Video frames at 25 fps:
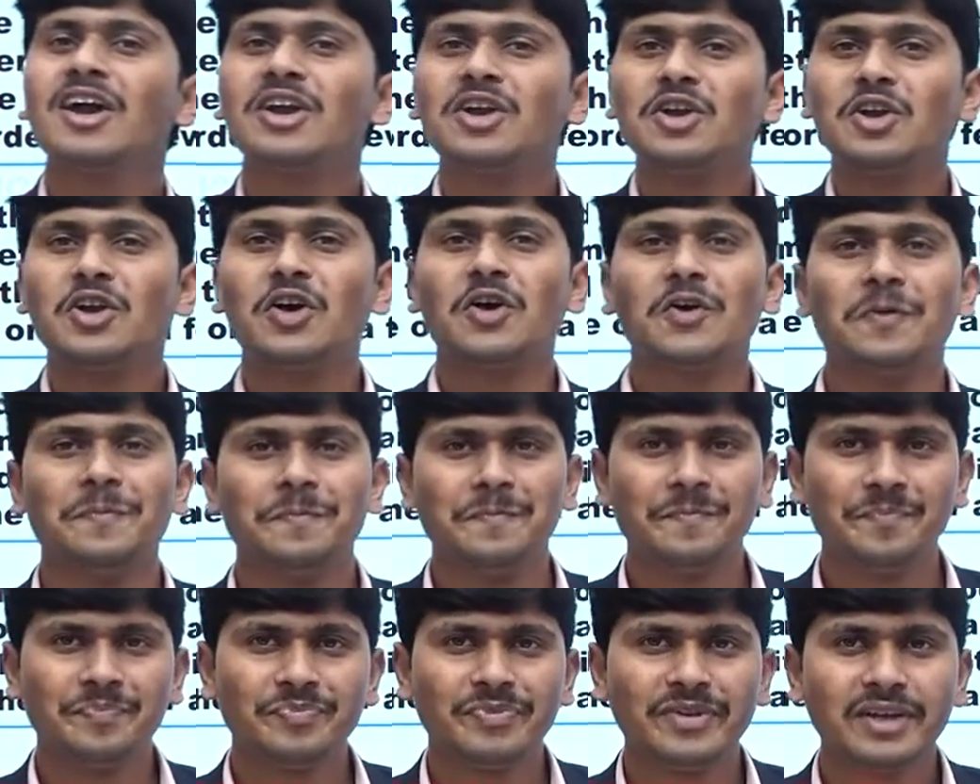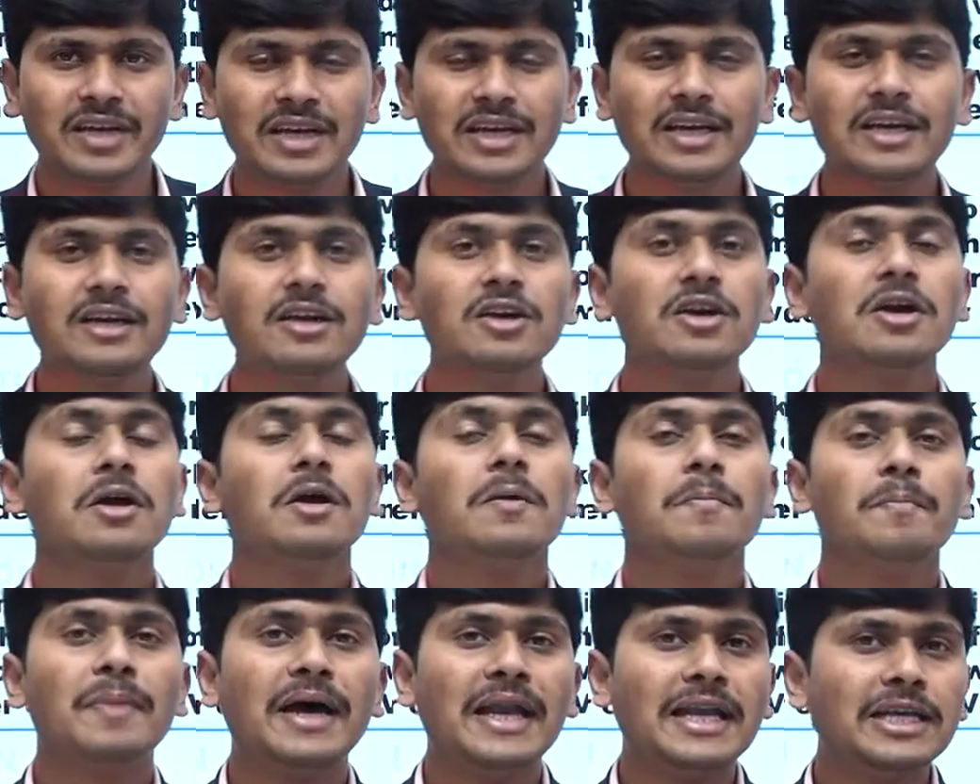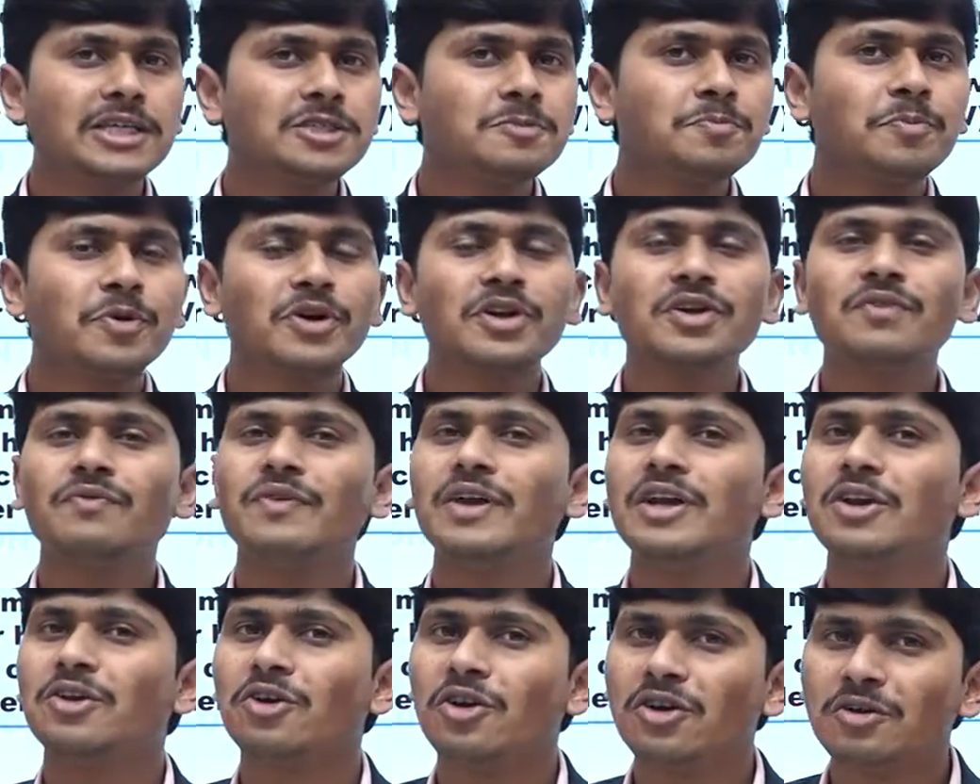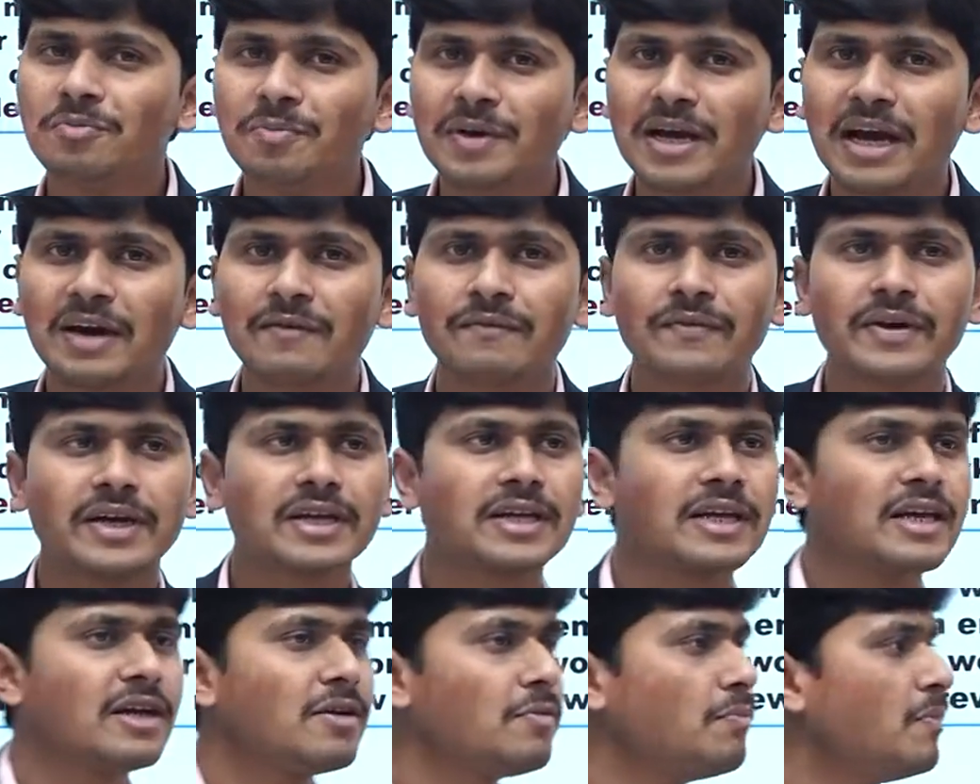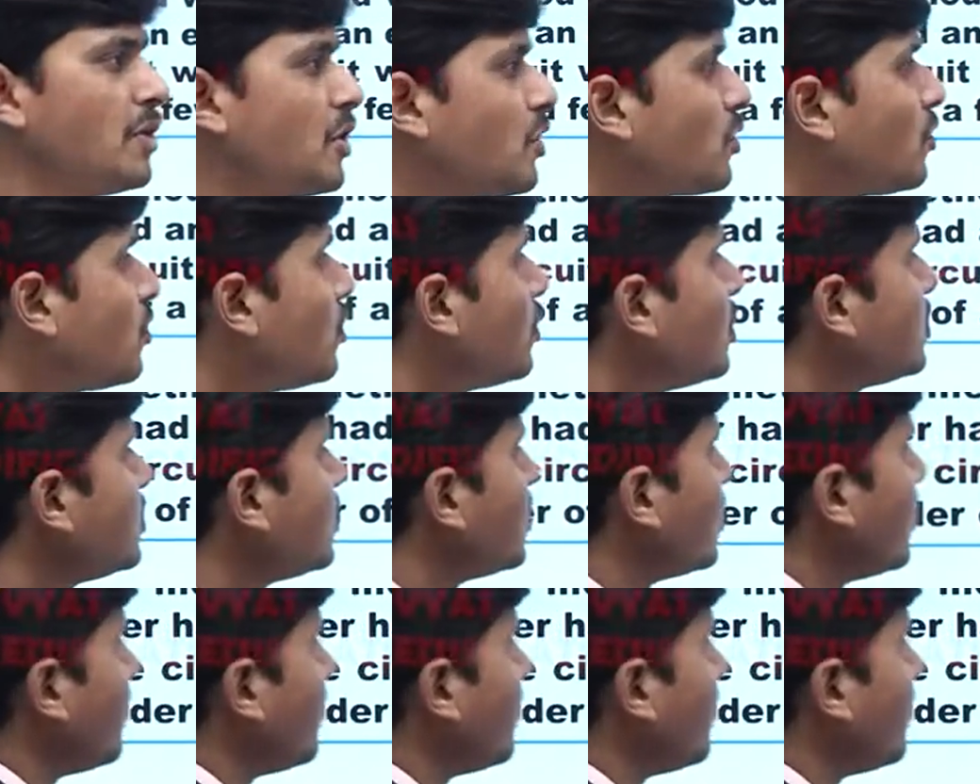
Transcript: No. Clear? Balance point will not be affected because